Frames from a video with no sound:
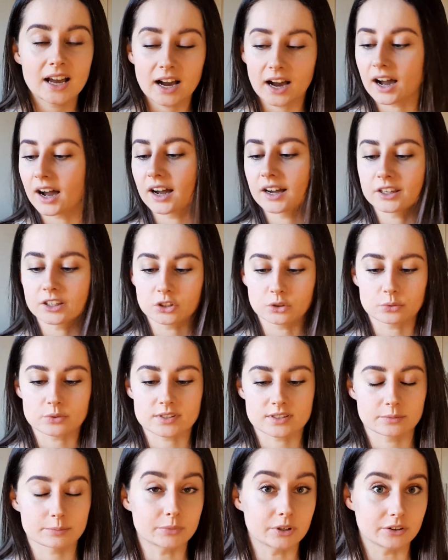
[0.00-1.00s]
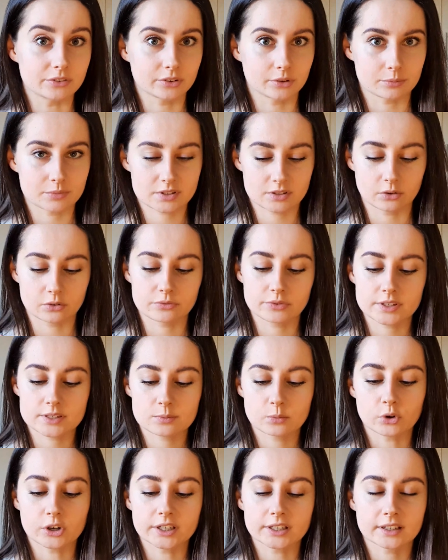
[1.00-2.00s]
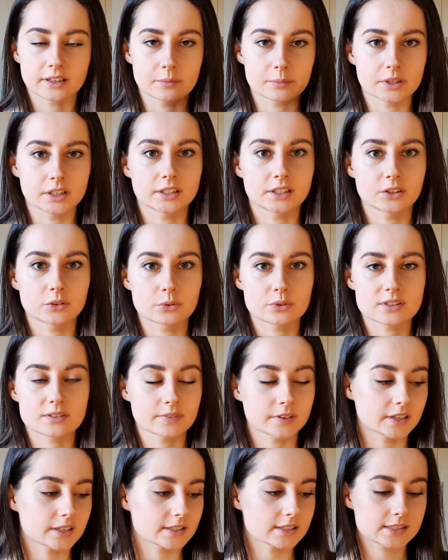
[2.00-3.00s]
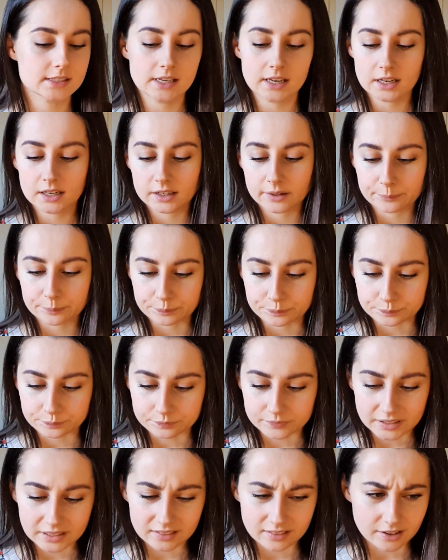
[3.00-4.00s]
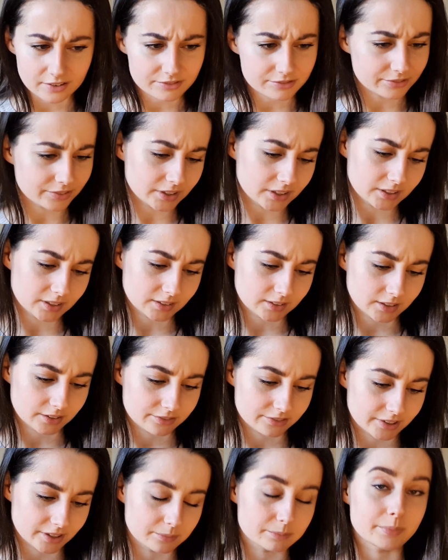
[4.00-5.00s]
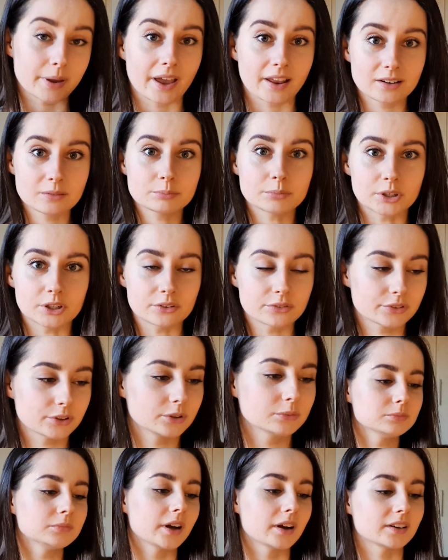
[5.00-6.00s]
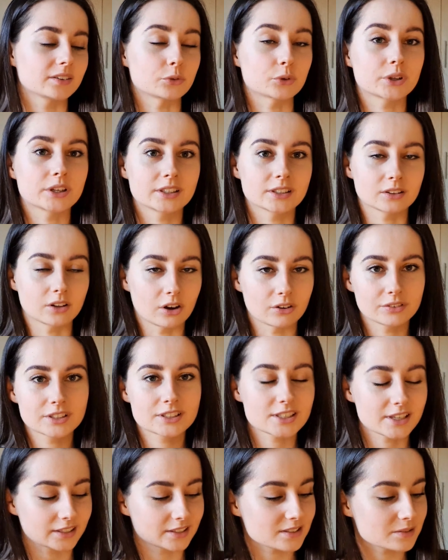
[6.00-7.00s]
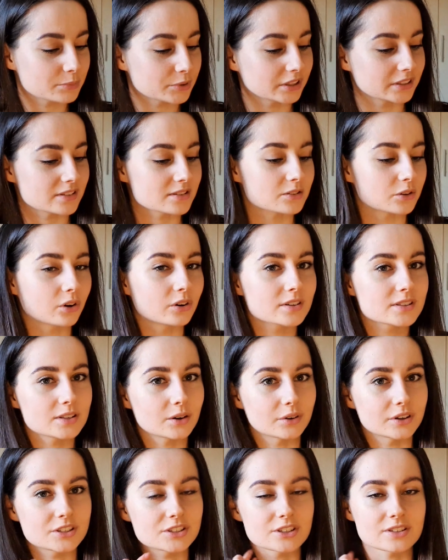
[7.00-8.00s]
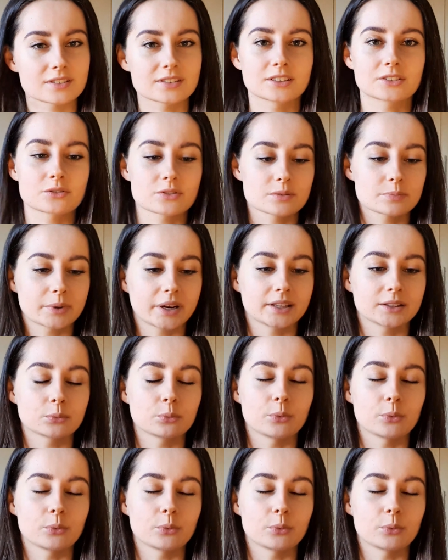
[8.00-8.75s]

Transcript: I use the perfume. So this morning I'm gonna use this La Vie Belle perfume. I really love it and it's pretty strong, so I just need to spray it